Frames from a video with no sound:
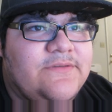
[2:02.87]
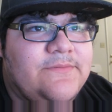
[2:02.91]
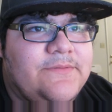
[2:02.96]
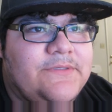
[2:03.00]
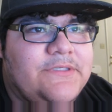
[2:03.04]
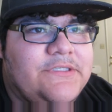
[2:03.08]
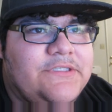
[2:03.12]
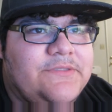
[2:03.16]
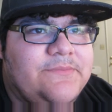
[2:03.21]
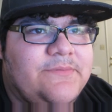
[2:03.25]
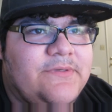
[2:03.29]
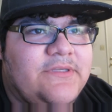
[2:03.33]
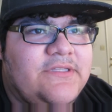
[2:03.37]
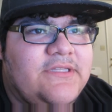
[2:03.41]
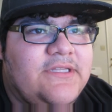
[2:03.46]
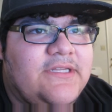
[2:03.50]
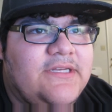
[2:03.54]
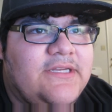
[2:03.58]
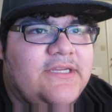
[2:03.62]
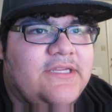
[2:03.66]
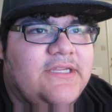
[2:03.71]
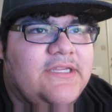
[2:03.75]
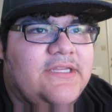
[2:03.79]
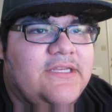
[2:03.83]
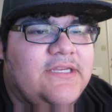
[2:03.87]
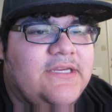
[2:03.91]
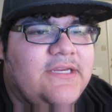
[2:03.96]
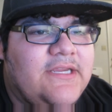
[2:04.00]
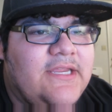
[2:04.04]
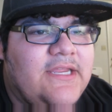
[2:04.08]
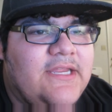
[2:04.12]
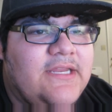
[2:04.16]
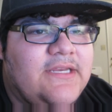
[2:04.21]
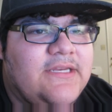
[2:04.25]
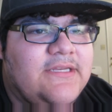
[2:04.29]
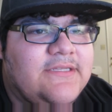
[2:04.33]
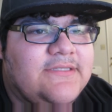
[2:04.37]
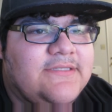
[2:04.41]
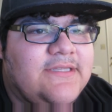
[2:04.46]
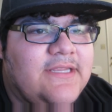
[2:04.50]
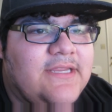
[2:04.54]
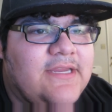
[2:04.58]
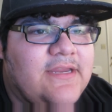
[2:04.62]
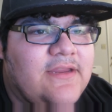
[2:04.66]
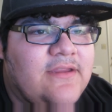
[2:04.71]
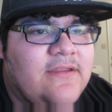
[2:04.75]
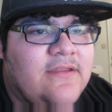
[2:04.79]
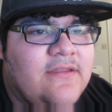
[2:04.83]
much but then and again it's
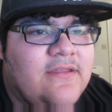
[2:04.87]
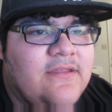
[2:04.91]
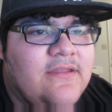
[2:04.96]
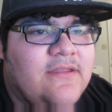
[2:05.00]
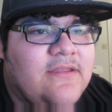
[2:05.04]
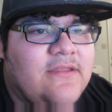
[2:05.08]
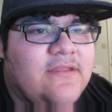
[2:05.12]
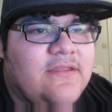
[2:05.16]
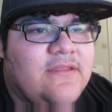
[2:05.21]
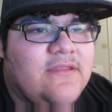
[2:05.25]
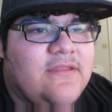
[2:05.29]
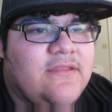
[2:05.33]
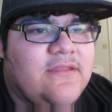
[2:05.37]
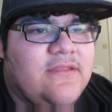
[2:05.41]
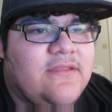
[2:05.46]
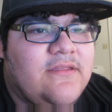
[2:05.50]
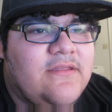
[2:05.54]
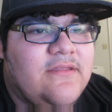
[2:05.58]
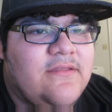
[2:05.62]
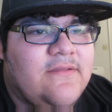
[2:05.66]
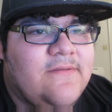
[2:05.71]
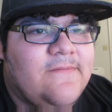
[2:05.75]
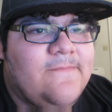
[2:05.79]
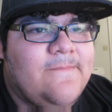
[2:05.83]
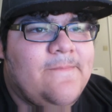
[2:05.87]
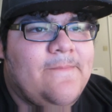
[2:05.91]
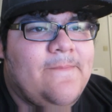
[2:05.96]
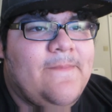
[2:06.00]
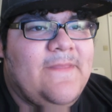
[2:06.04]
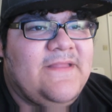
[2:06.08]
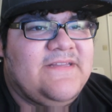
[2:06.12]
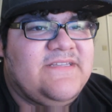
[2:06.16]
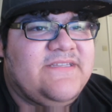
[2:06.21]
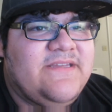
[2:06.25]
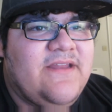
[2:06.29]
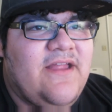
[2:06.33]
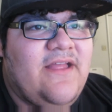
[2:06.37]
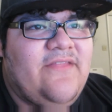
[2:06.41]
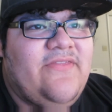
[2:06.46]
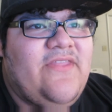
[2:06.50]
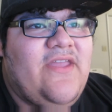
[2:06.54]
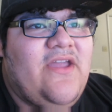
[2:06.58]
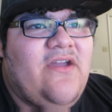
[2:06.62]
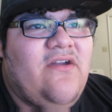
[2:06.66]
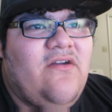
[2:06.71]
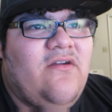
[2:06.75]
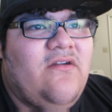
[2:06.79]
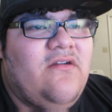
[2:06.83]
like it's not
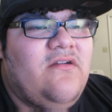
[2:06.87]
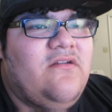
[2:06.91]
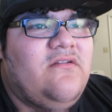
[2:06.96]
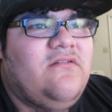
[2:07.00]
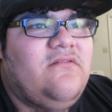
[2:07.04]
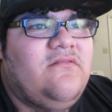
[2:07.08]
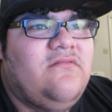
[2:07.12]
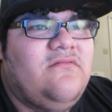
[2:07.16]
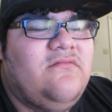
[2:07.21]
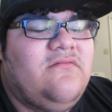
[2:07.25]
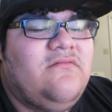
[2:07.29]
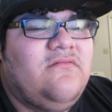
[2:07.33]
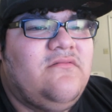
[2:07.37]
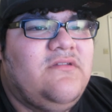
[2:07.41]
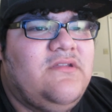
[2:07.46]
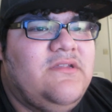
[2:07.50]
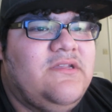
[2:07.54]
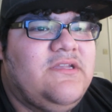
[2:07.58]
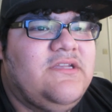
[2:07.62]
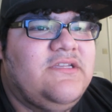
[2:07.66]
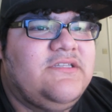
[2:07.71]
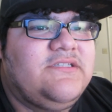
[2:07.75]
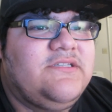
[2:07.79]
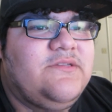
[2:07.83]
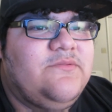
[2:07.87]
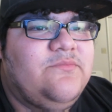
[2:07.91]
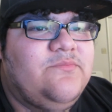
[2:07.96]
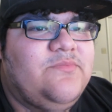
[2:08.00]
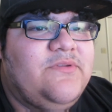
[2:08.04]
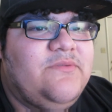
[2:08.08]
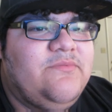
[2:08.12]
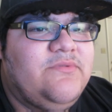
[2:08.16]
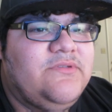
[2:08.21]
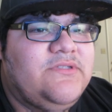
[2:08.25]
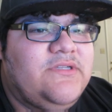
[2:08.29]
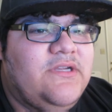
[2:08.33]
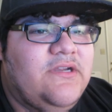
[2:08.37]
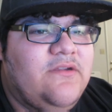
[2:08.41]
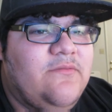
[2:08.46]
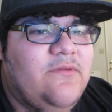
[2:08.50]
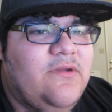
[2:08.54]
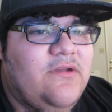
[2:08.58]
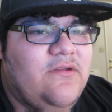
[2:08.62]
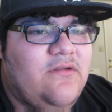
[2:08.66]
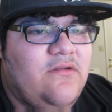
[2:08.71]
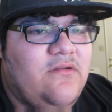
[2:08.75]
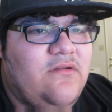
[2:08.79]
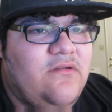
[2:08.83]
that hard because you, people talk
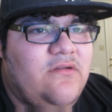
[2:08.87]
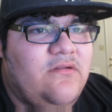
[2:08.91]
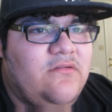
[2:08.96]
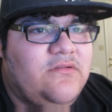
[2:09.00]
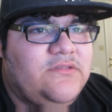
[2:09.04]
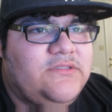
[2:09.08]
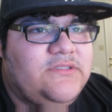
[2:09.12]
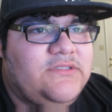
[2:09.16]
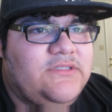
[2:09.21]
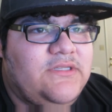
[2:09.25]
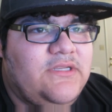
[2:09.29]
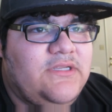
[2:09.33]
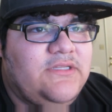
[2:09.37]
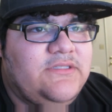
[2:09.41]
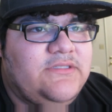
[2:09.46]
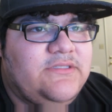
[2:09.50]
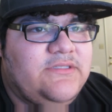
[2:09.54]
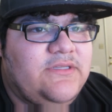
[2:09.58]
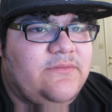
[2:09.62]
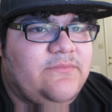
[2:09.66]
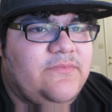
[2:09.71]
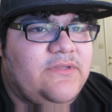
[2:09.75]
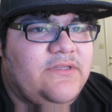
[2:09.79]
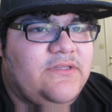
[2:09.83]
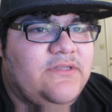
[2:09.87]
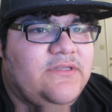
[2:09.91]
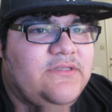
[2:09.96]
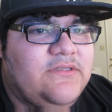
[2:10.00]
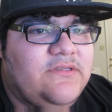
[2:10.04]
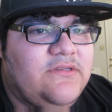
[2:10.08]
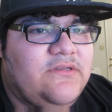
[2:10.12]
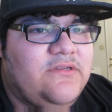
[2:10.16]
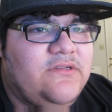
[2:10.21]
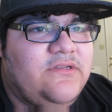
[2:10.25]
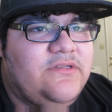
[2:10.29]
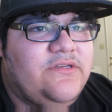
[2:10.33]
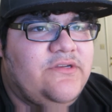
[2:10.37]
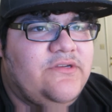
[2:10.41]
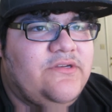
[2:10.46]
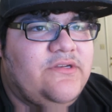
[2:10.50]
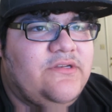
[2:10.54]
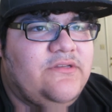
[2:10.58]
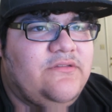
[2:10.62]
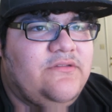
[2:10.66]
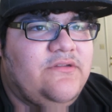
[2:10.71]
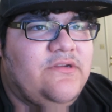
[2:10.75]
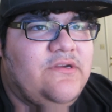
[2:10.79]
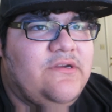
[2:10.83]
about oh it's it's something that's good you're
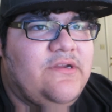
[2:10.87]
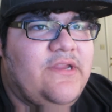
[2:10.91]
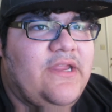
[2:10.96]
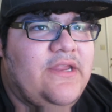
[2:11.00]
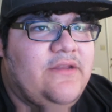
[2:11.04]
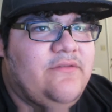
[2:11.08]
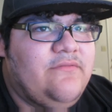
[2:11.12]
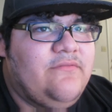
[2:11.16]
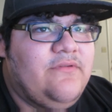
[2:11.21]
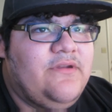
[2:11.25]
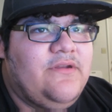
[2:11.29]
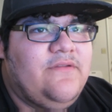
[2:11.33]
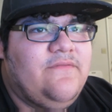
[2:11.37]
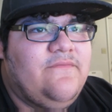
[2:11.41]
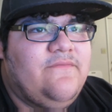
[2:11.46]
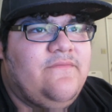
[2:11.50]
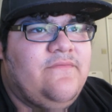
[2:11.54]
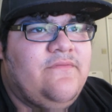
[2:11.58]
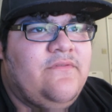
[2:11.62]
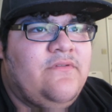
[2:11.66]
you're getting rid of